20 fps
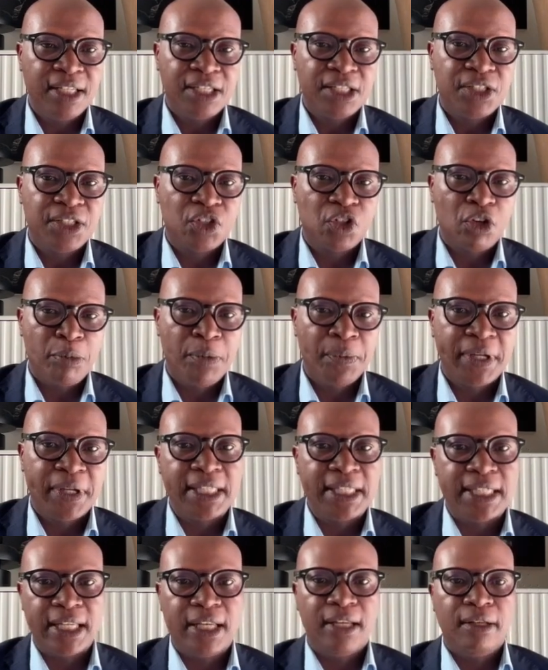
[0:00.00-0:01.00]
So people can
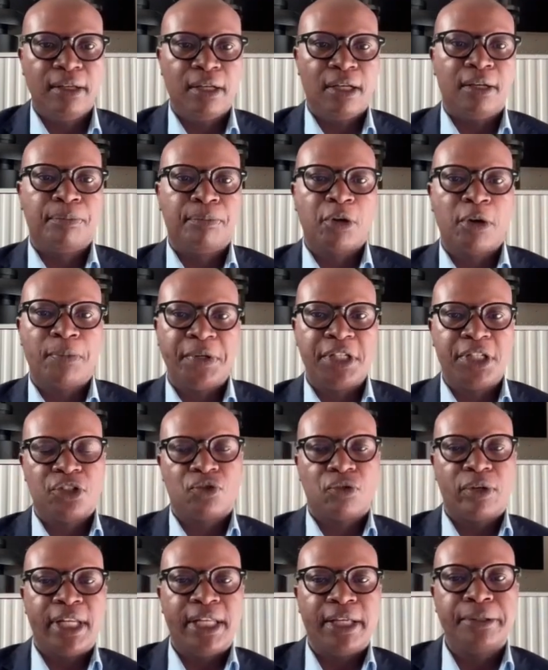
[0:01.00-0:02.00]
say property is
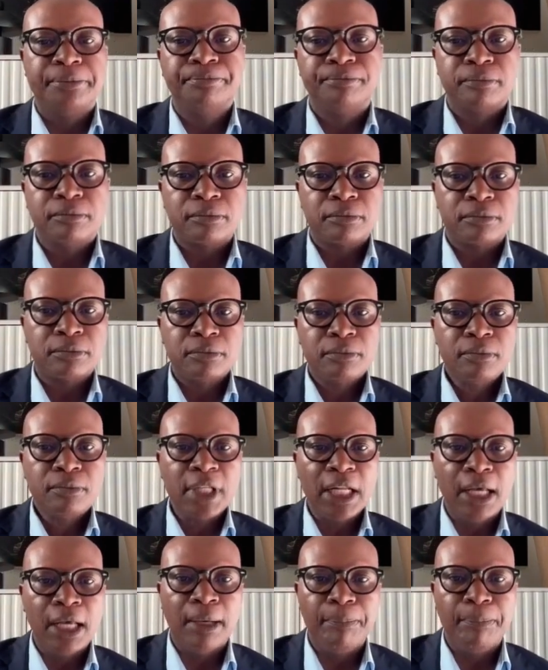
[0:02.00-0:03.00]
trading
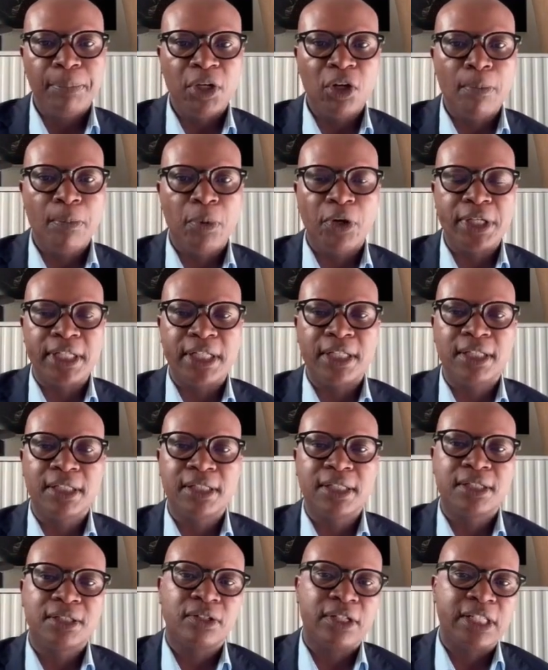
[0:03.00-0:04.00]
below bond yield.
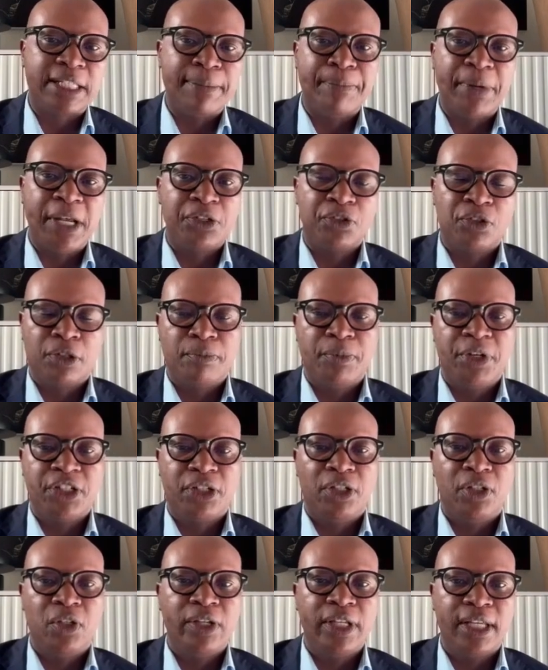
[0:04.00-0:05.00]
So it depends what measure
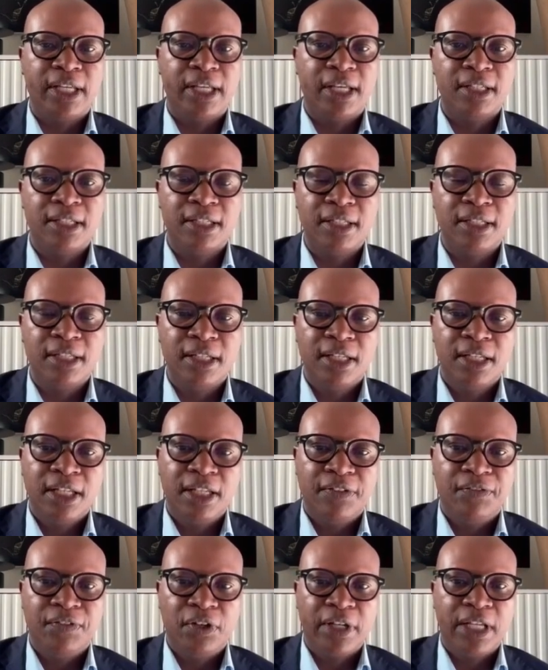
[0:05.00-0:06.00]
you're looking at. If
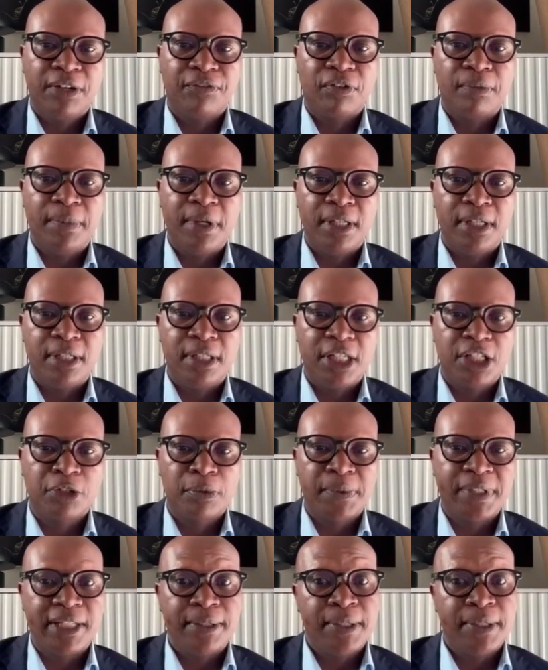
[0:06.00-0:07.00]
you're looking from a
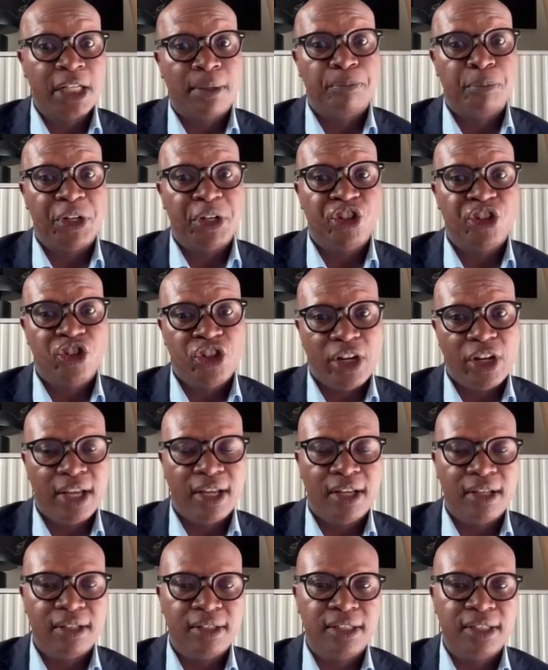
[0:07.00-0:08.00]
distributed income per
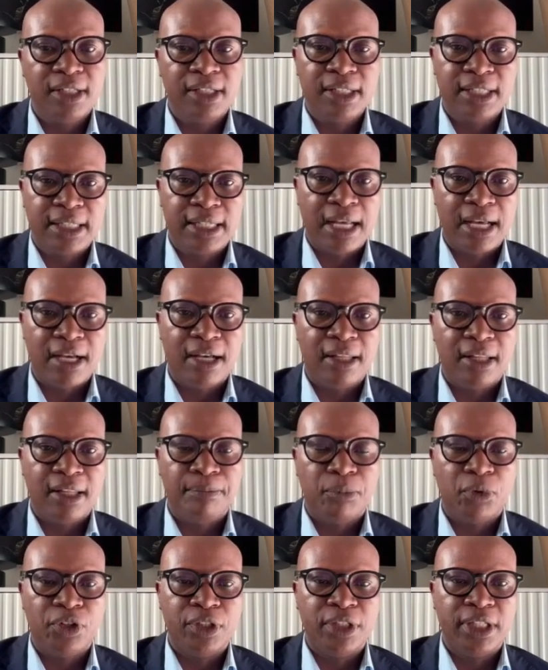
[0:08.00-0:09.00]
share yield, it's higher than
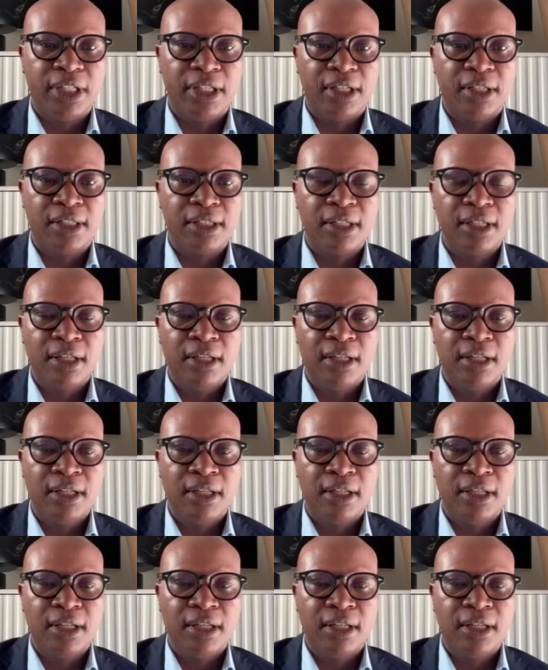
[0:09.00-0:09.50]
bond yield.